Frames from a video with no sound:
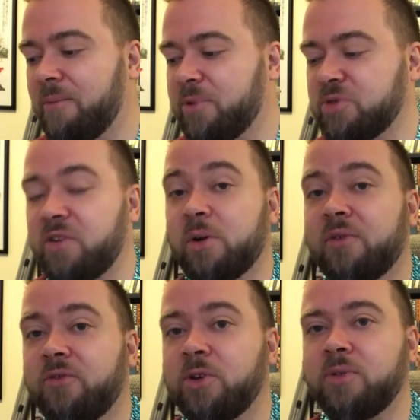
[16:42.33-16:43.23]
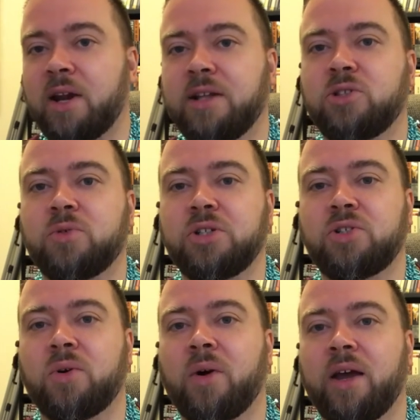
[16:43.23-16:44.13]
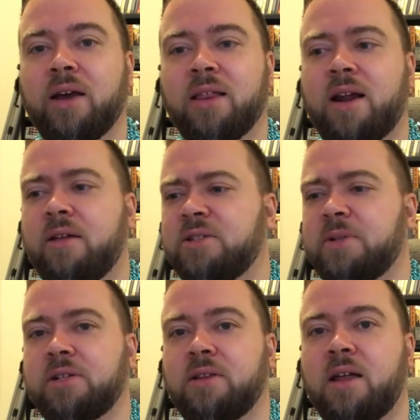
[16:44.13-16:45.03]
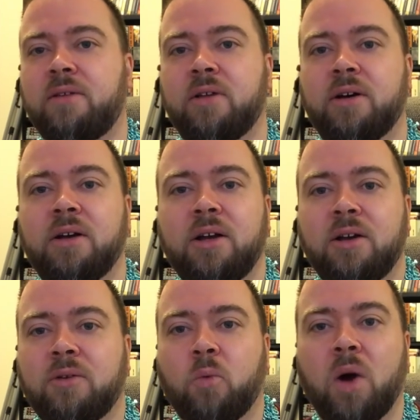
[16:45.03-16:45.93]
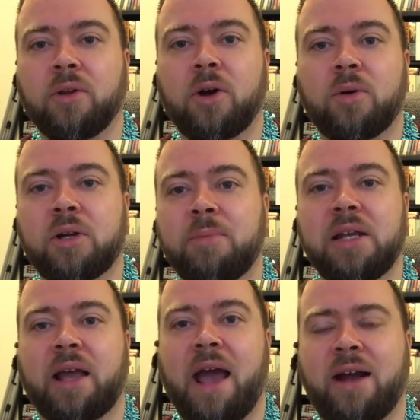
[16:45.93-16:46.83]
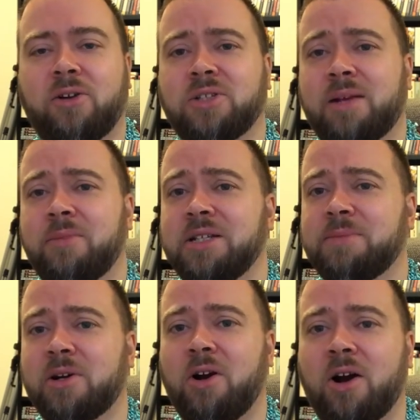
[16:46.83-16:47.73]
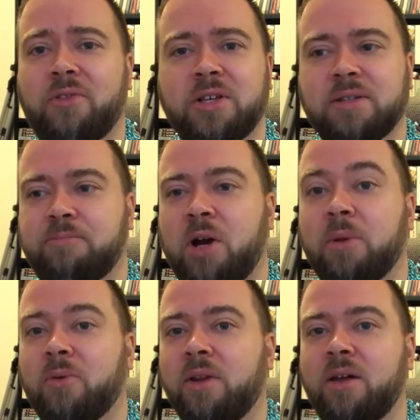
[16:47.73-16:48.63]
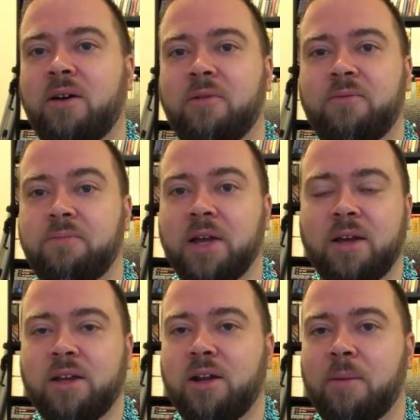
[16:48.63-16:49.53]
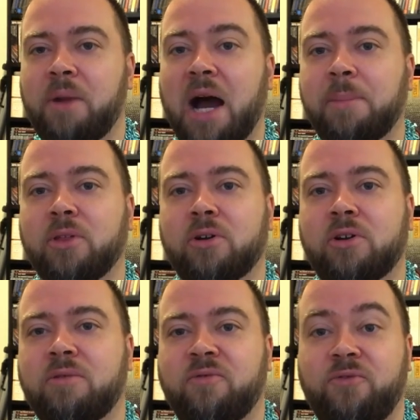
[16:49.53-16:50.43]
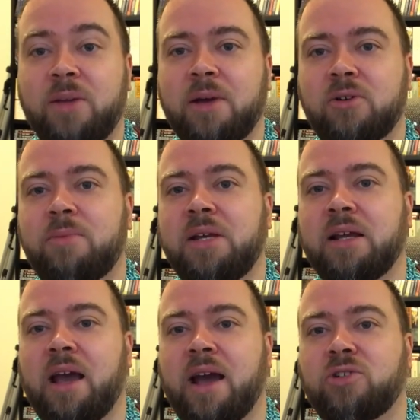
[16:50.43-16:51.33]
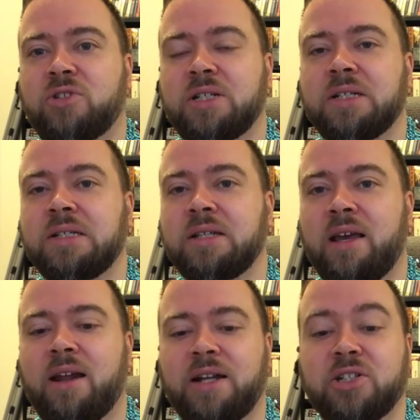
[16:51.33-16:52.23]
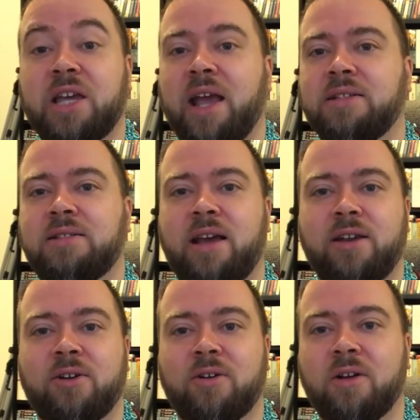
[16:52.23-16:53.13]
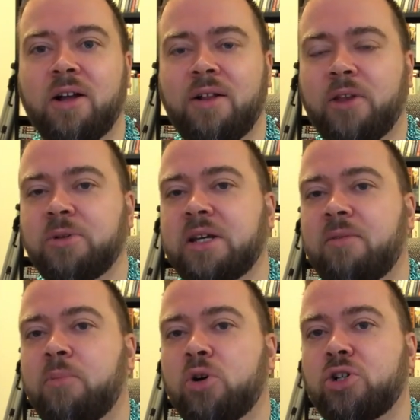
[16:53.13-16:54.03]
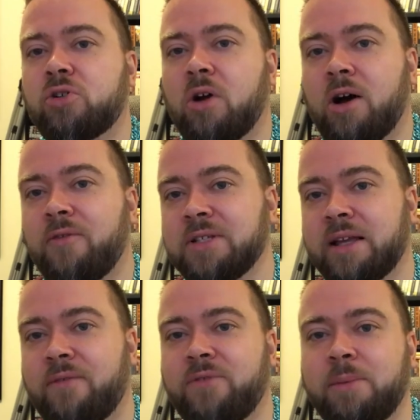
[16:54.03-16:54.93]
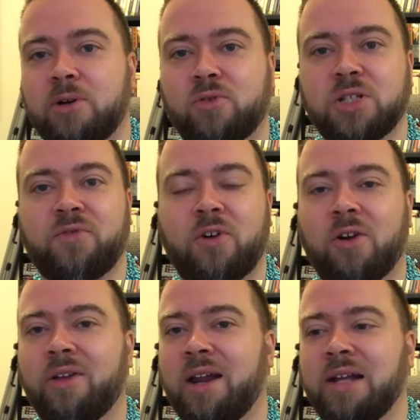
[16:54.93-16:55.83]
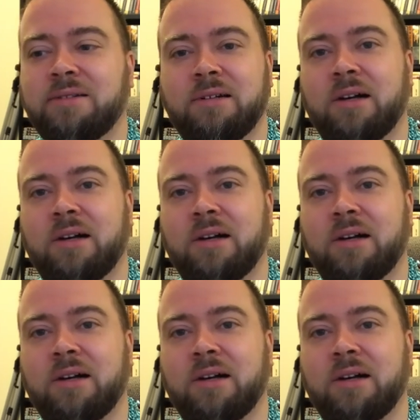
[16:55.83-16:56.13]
There's very few that I do enjoy. A lot of the well-known comedic actors, like Melissa McCarthy, is probably one of the, you know, popular female comedic actresses, and I just can't stand her. They always kind of push her off as like a female Chris Farley, and I